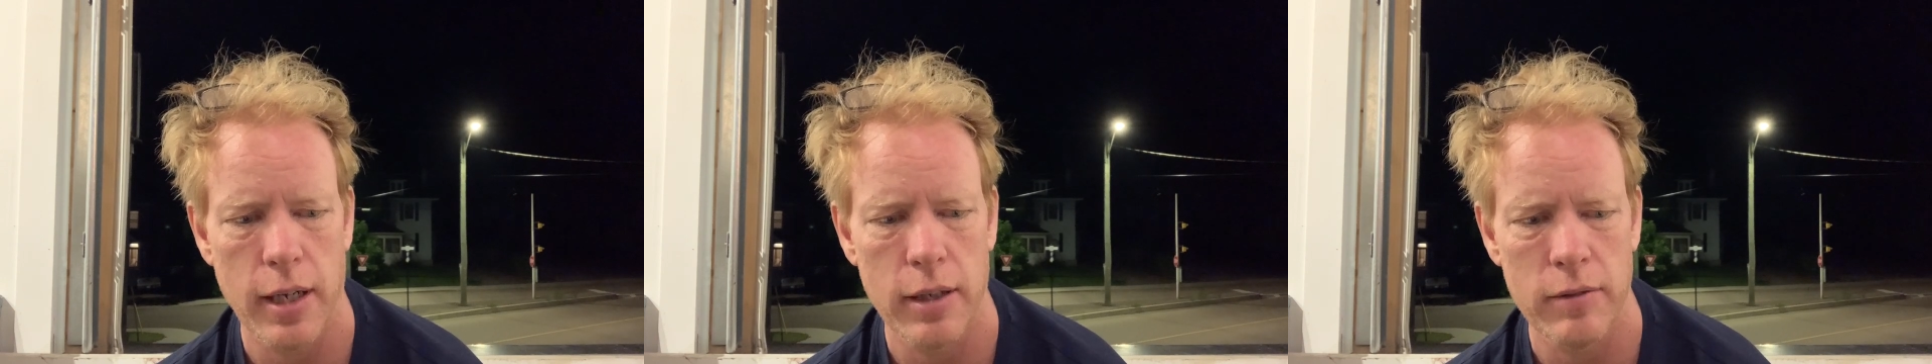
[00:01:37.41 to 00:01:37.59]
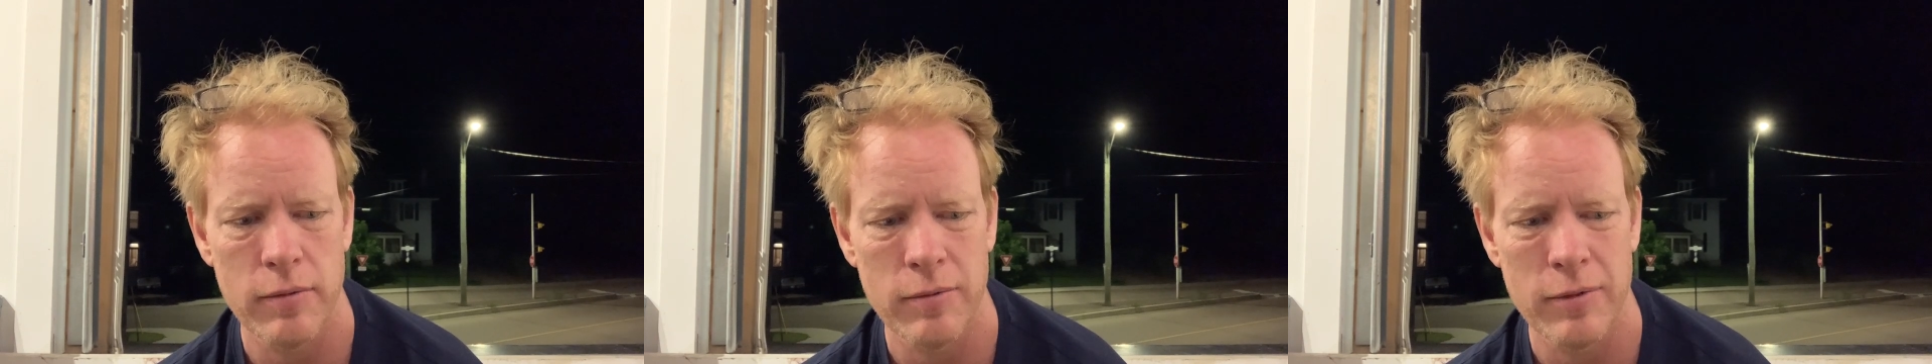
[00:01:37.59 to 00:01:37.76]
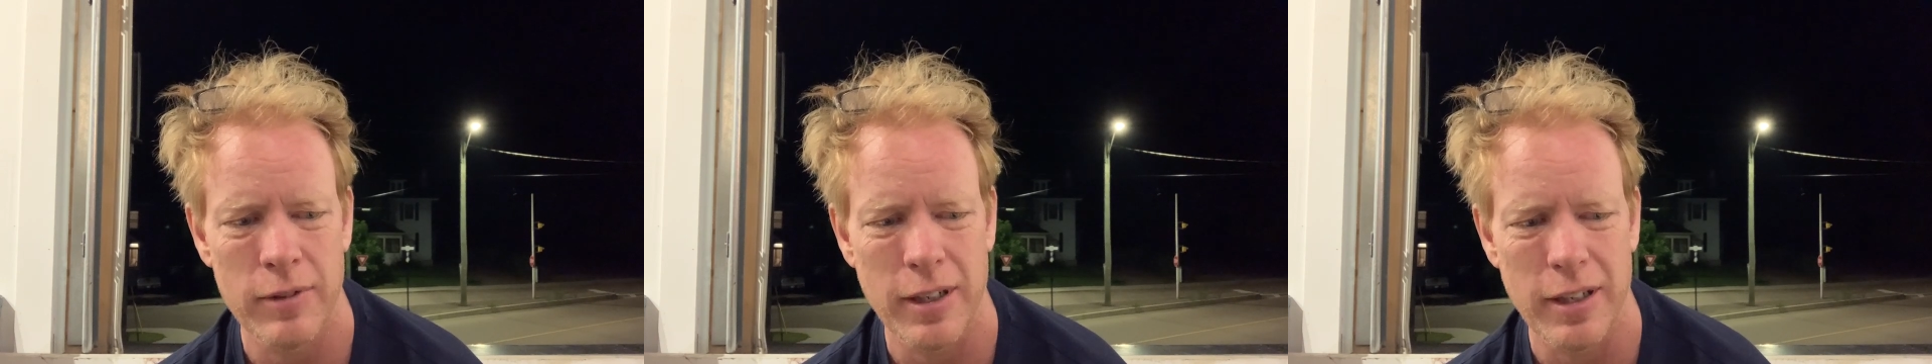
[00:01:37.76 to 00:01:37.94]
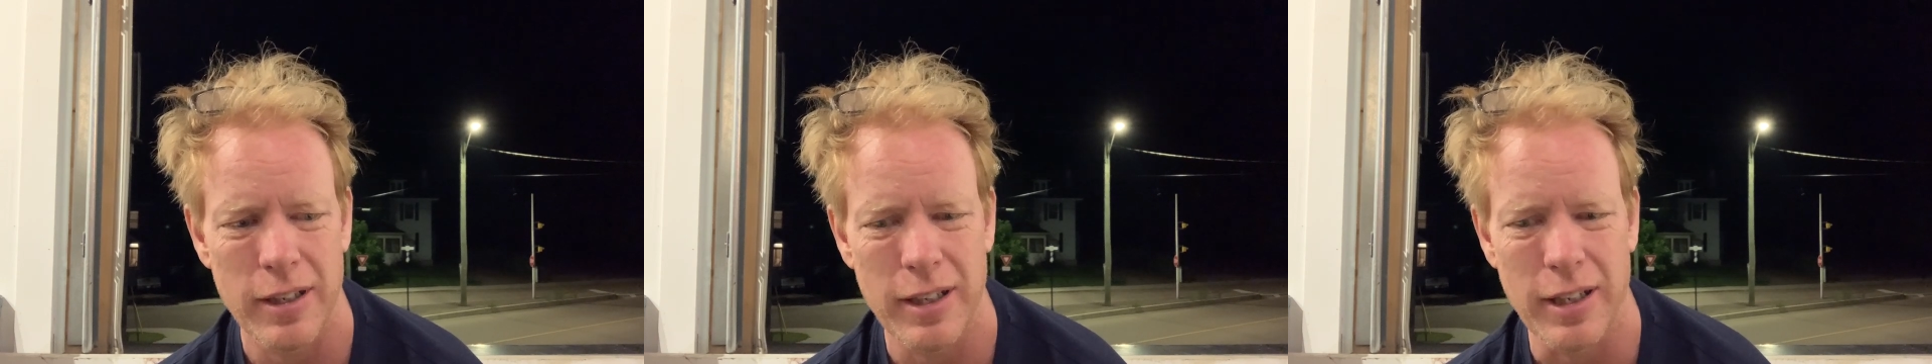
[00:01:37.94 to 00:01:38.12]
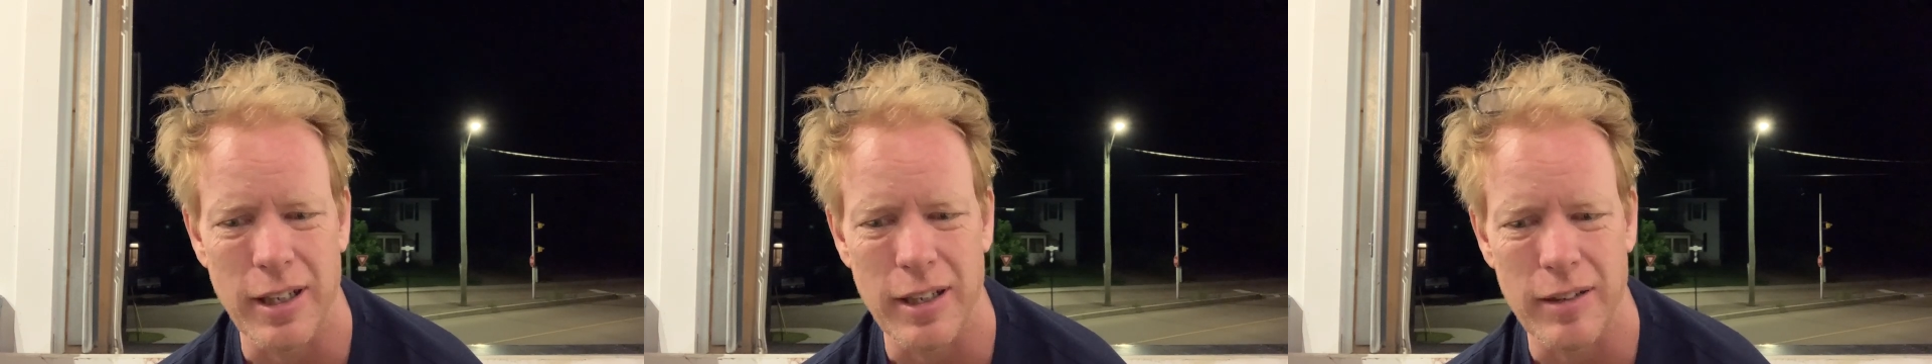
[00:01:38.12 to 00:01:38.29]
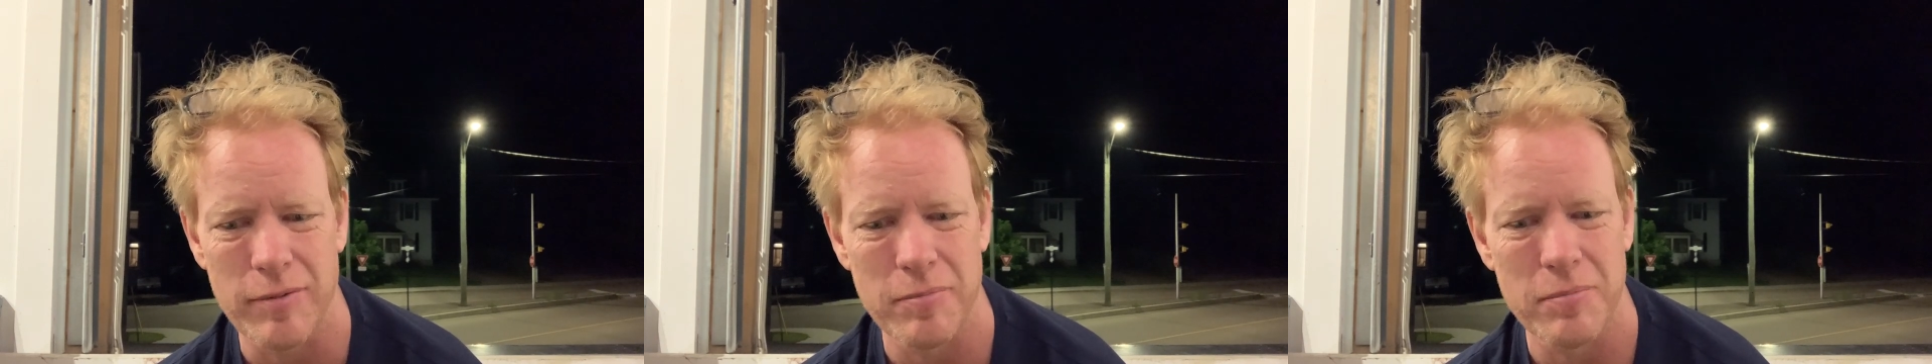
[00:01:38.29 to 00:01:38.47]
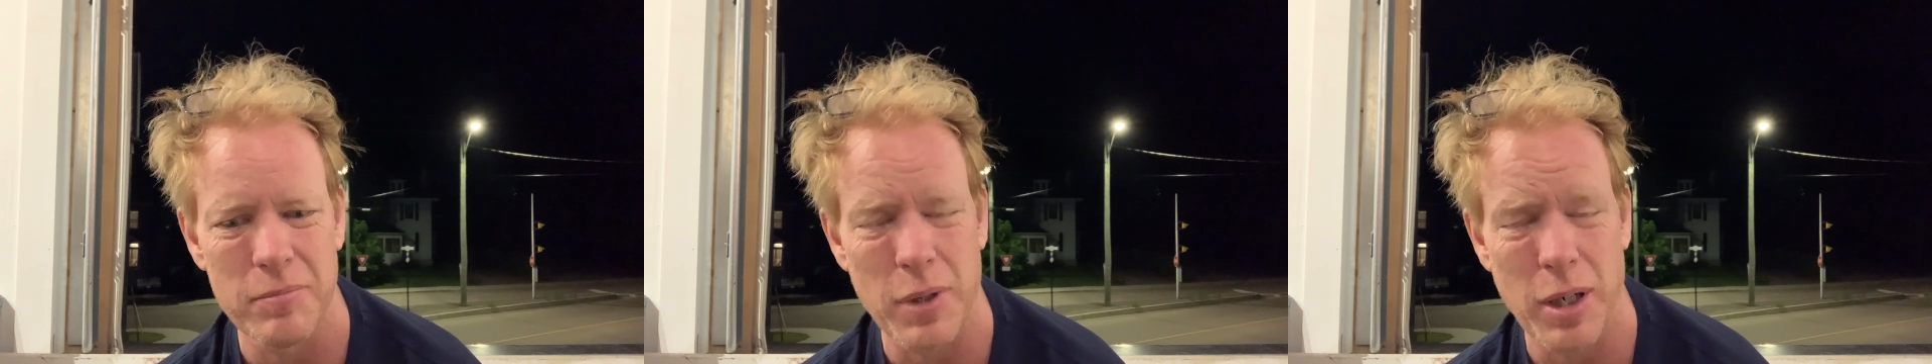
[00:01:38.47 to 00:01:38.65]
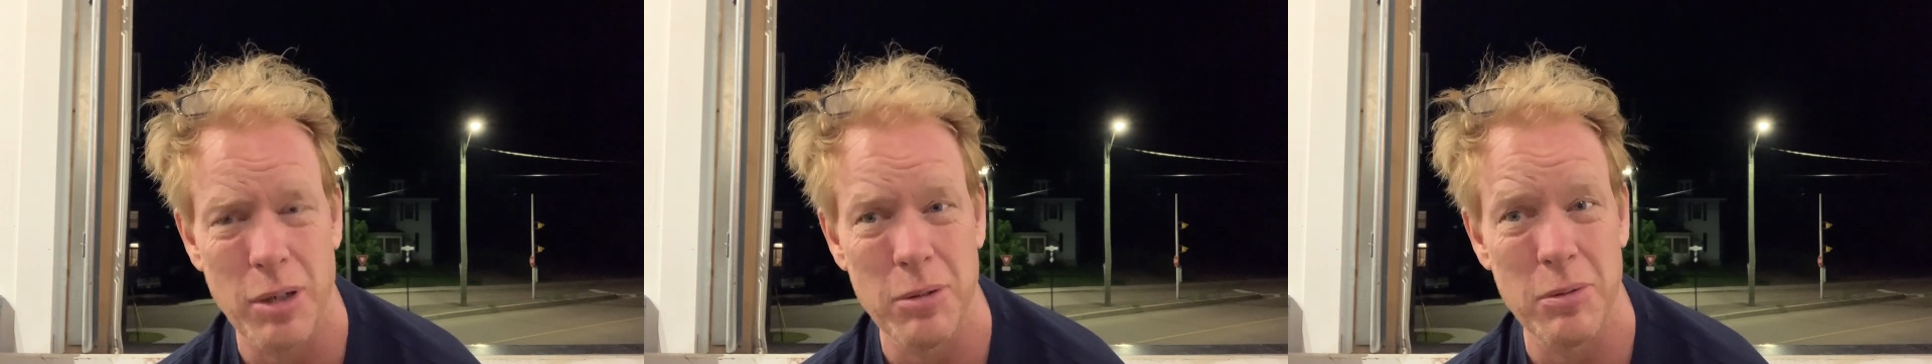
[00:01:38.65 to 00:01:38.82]
and I think
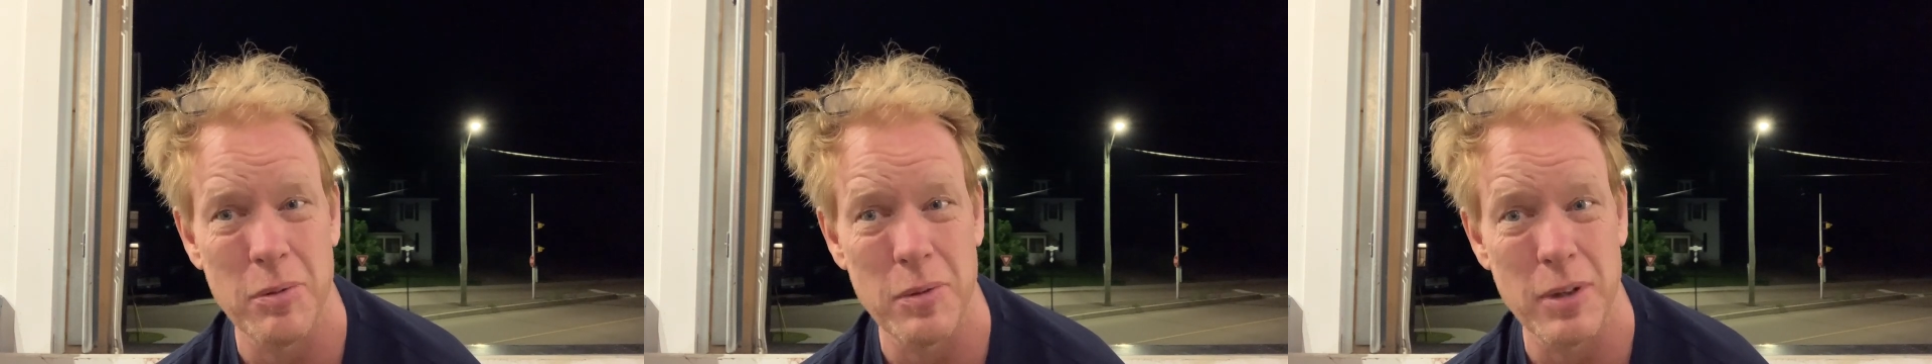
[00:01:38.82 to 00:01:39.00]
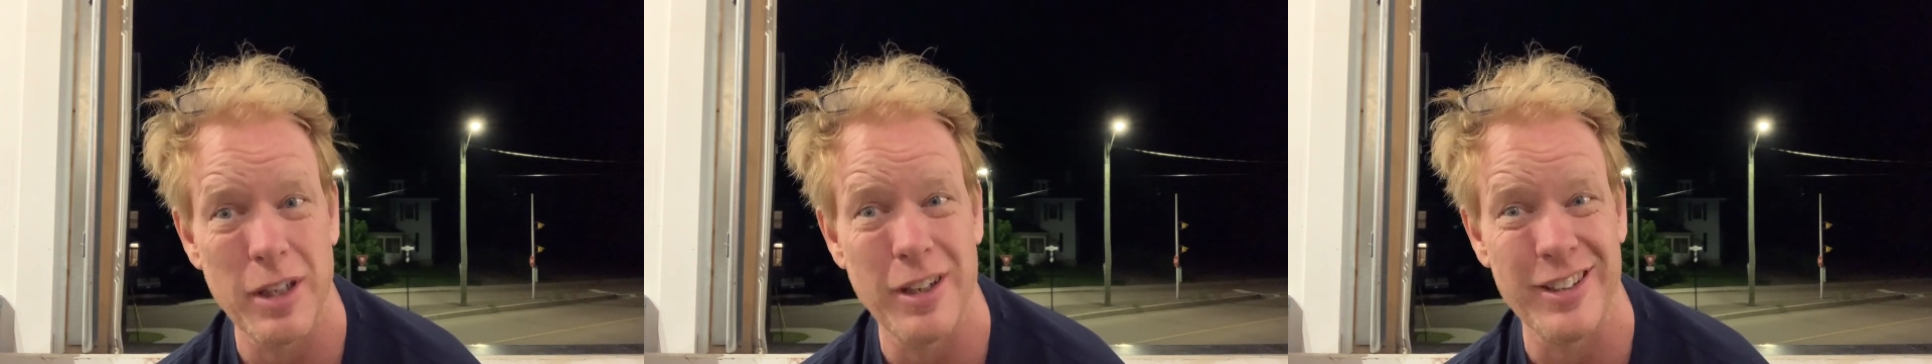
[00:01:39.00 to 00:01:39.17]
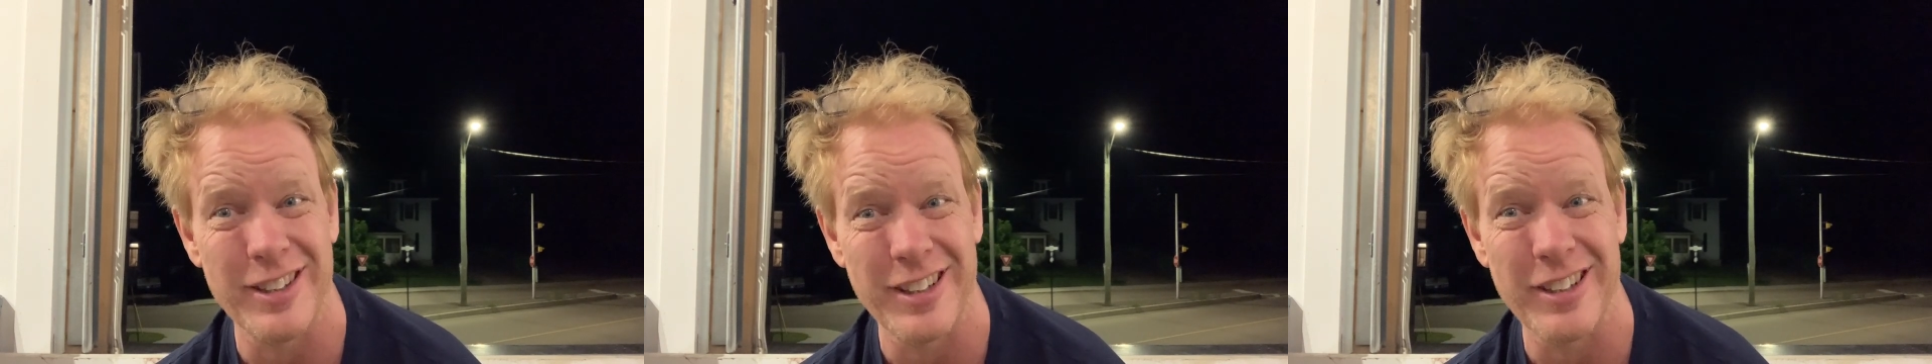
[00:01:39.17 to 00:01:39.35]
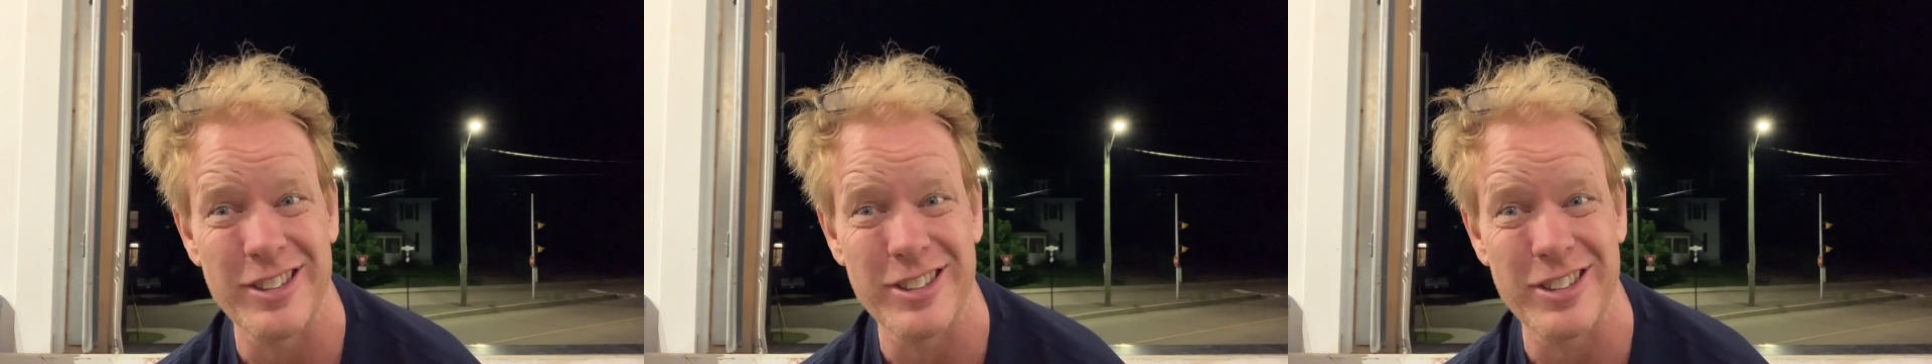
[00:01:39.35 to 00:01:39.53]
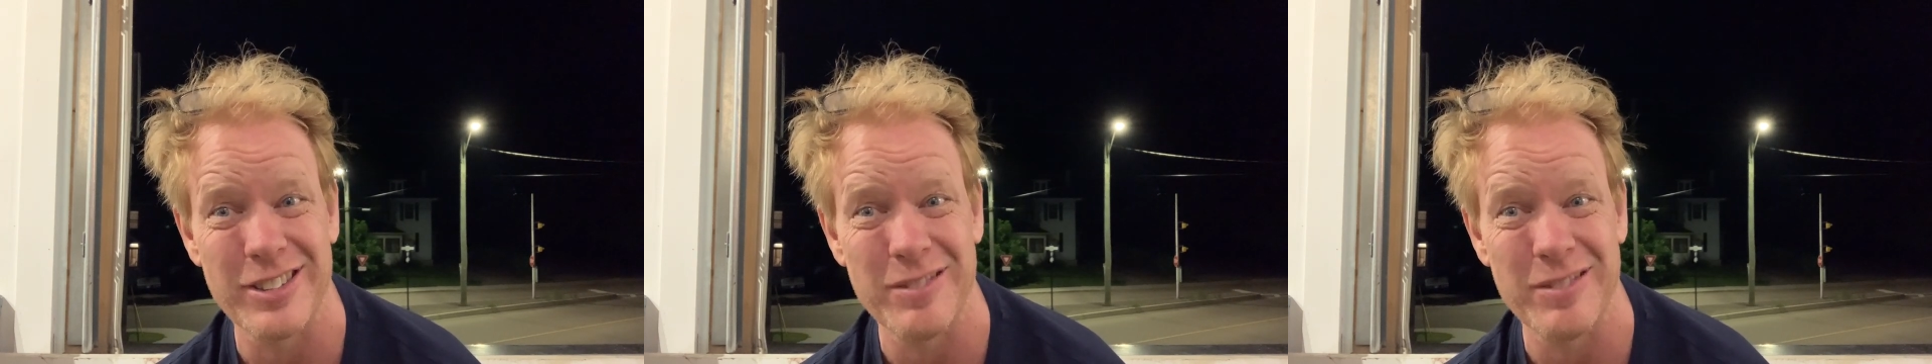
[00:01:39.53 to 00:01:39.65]
probably on the other,